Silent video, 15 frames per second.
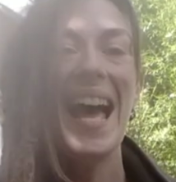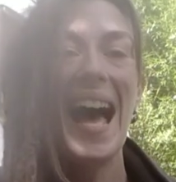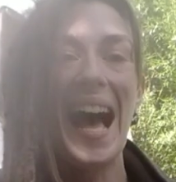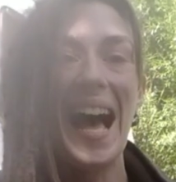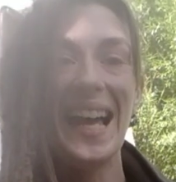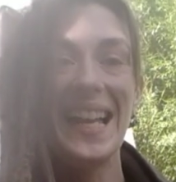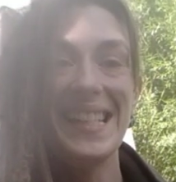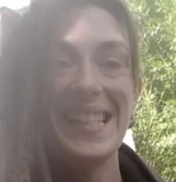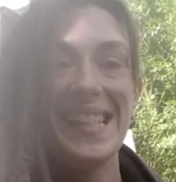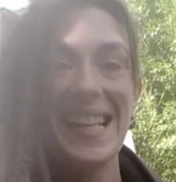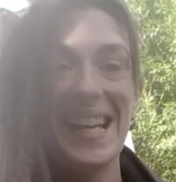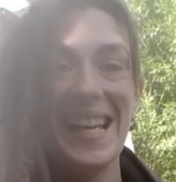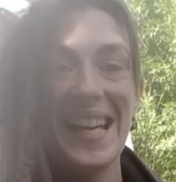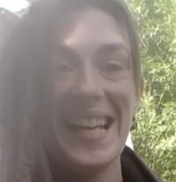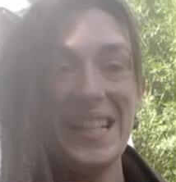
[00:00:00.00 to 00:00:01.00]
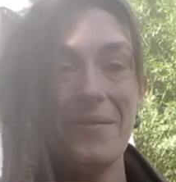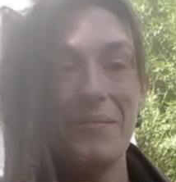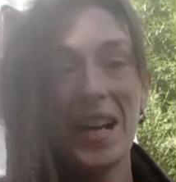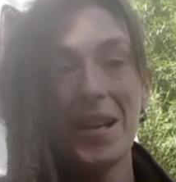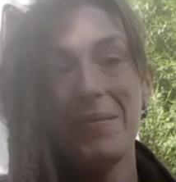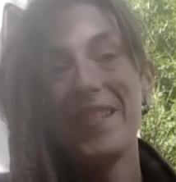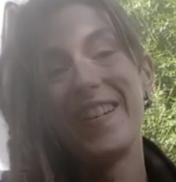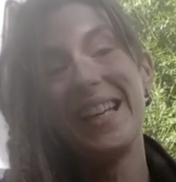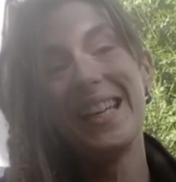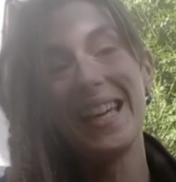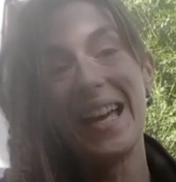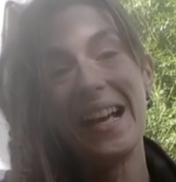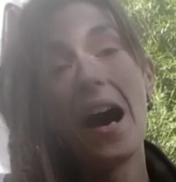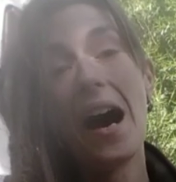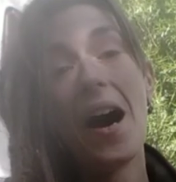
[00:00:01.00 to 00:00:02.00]
And you might be
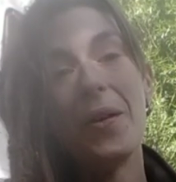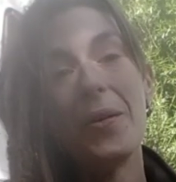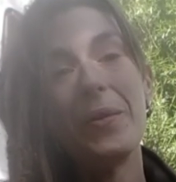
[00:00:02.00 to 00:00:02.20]
thinking, oh,